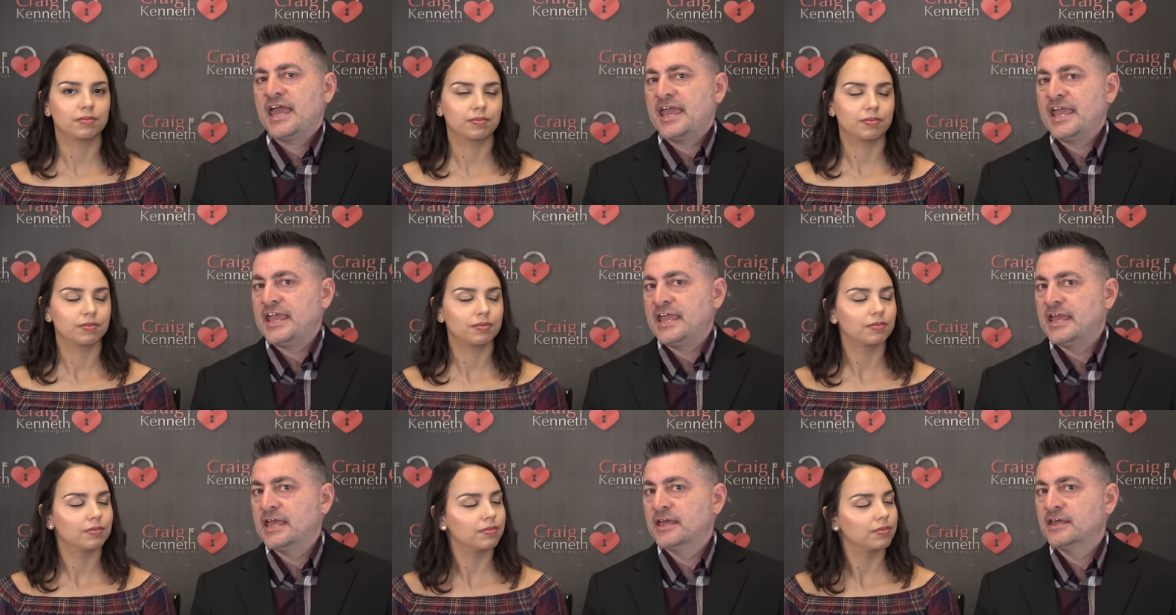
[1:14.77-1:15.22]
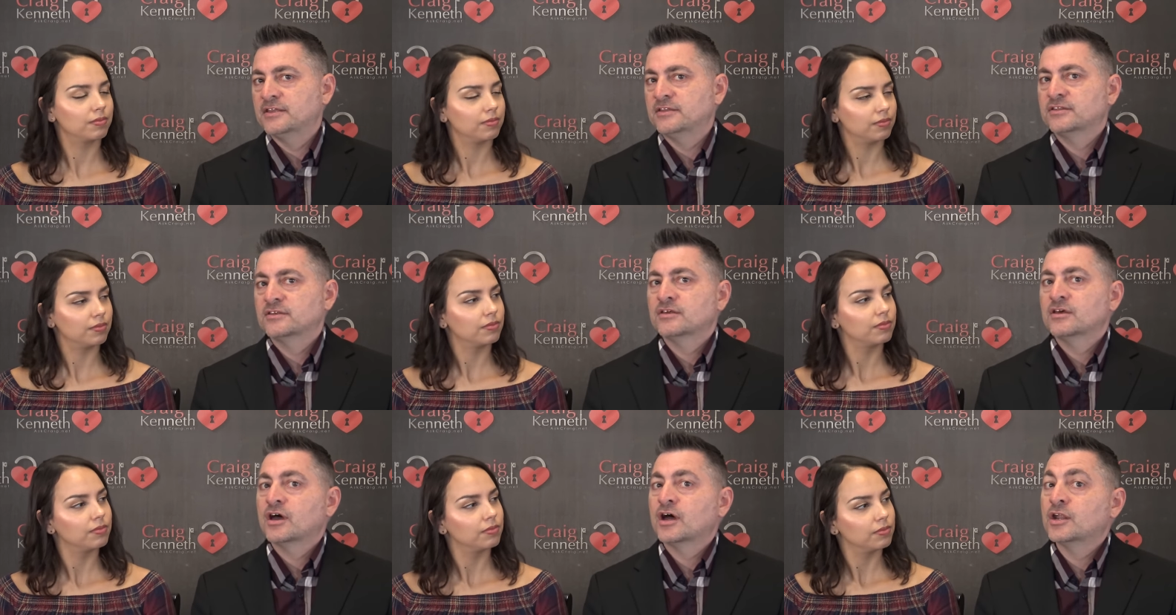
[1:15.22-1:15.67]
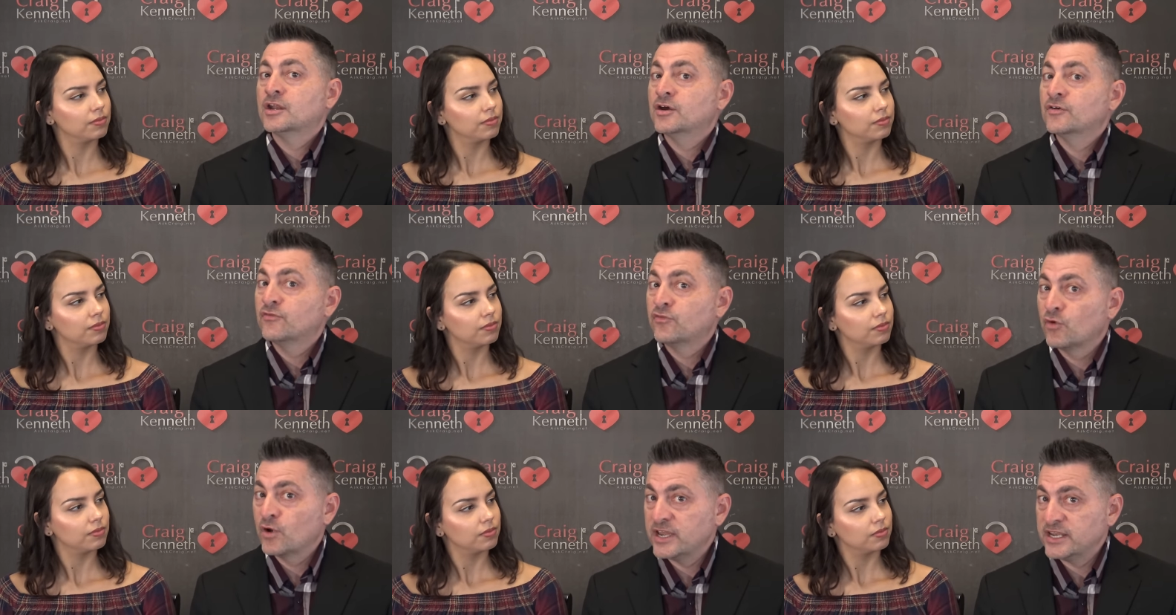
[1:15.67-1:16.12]
Speaker 1: and an
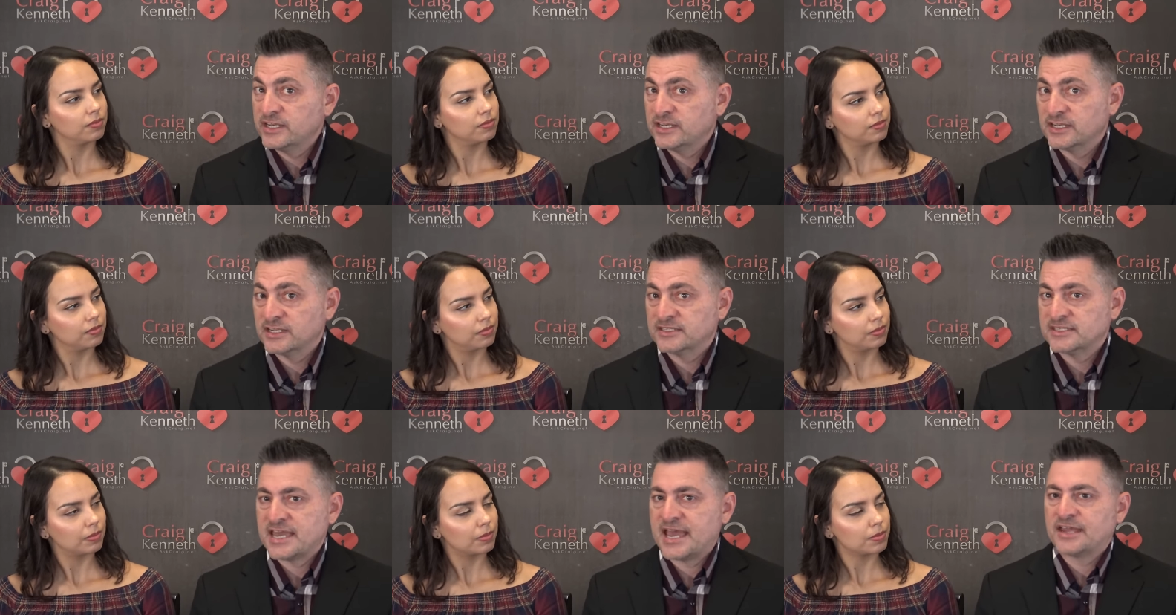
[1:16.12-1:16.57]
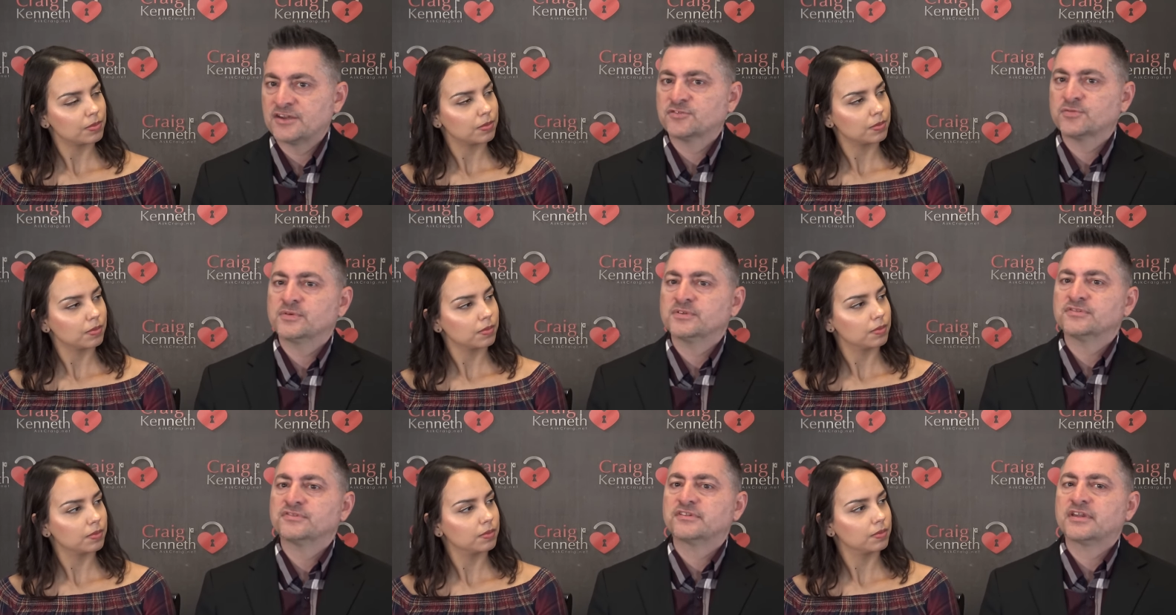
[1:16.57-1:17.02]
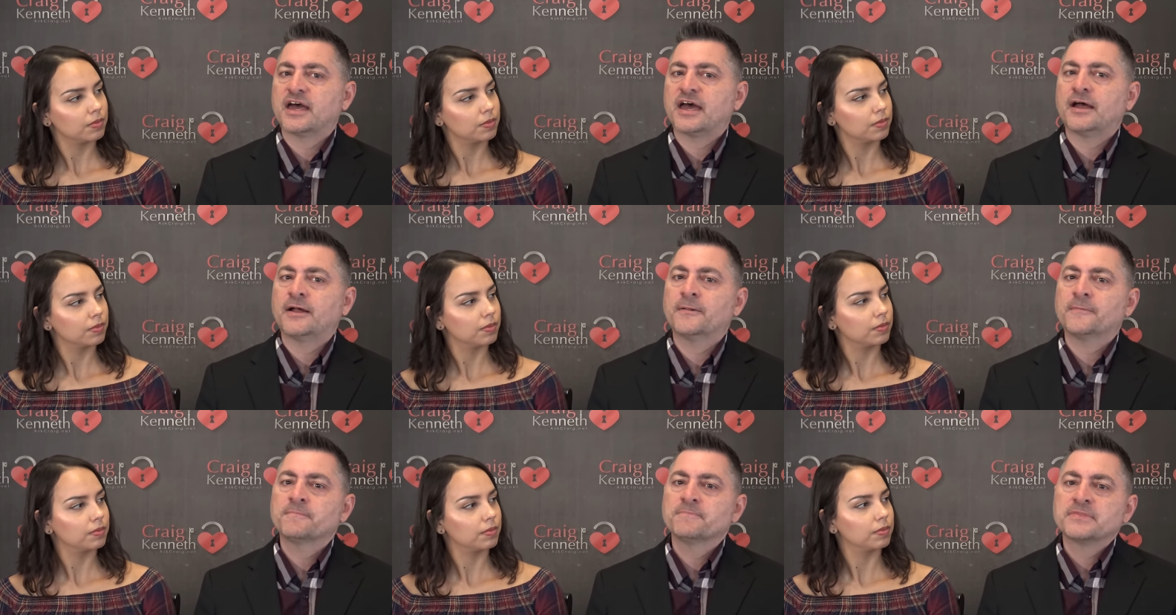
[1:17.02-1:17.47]
avoidant attachment
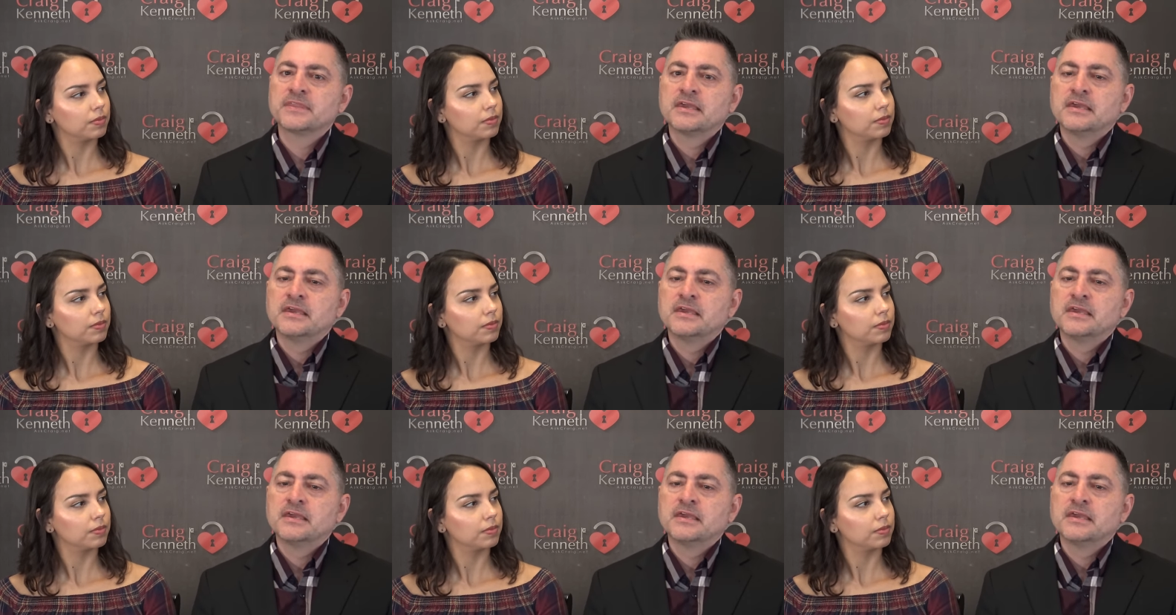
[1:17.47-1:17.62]
style.